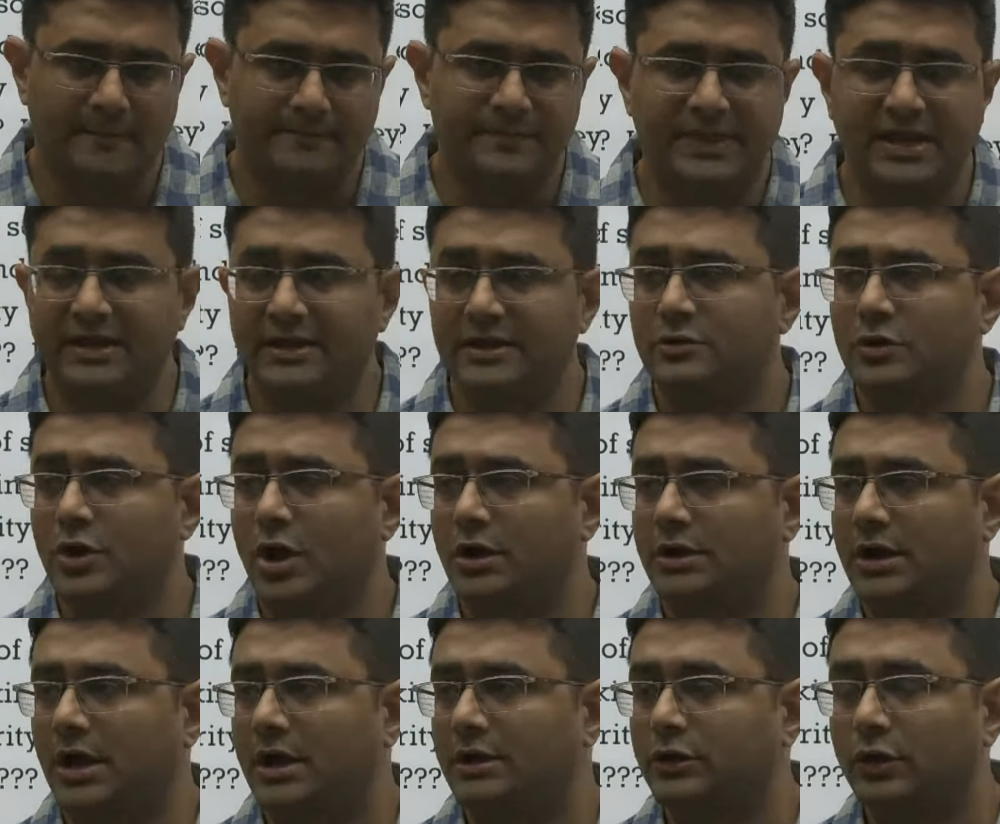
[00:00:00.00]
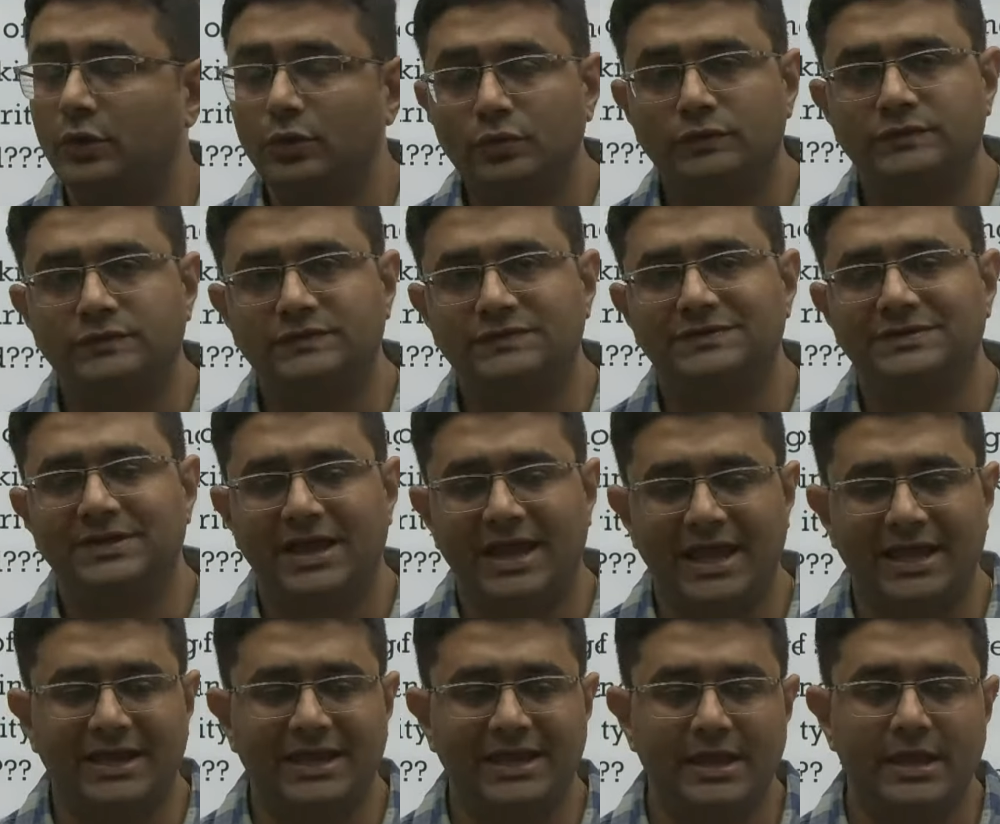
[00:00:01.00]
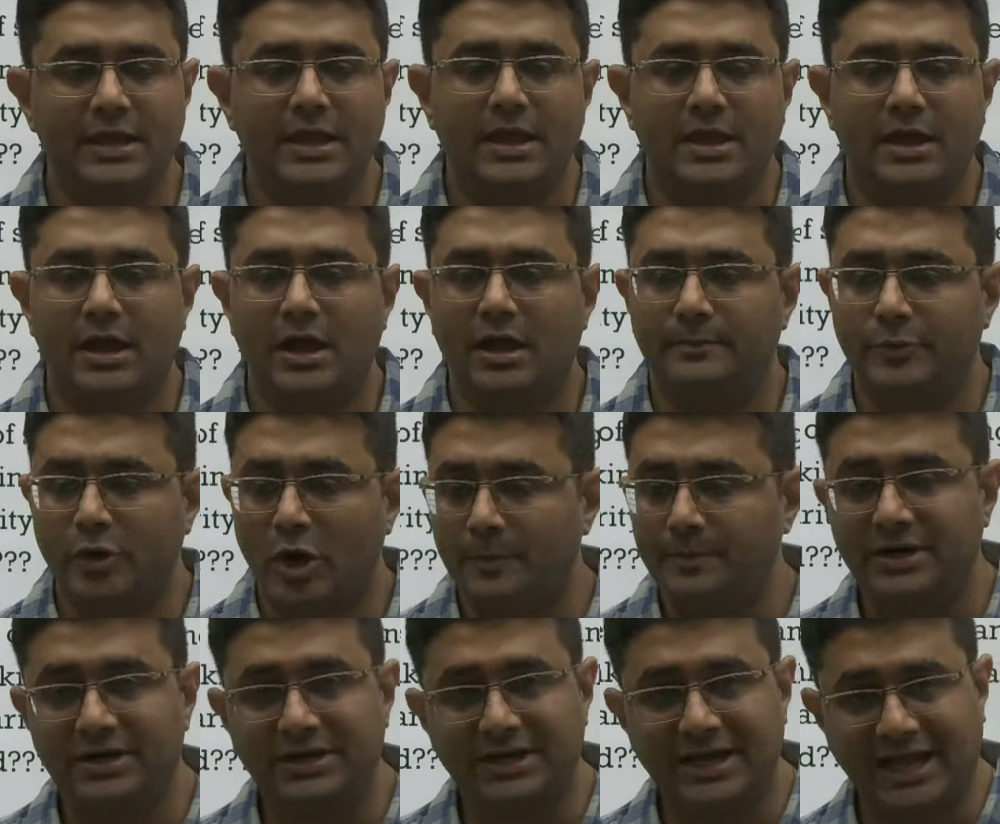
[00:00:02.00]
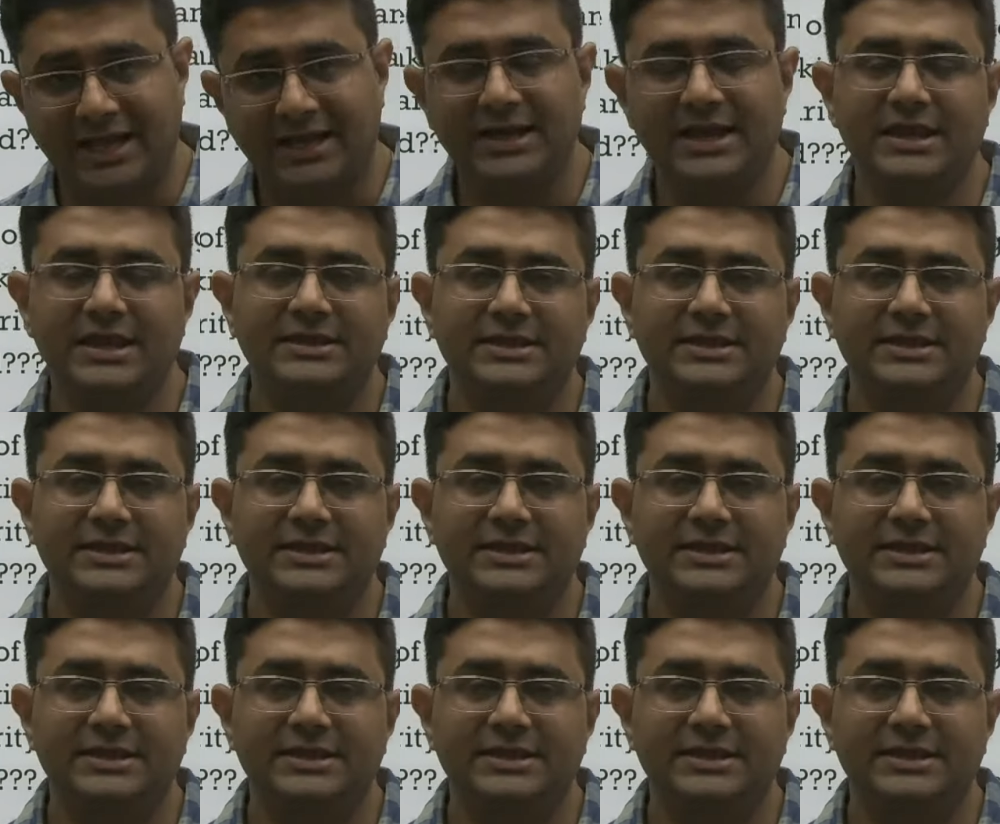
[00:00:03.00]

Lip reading: They did not use any proper technique.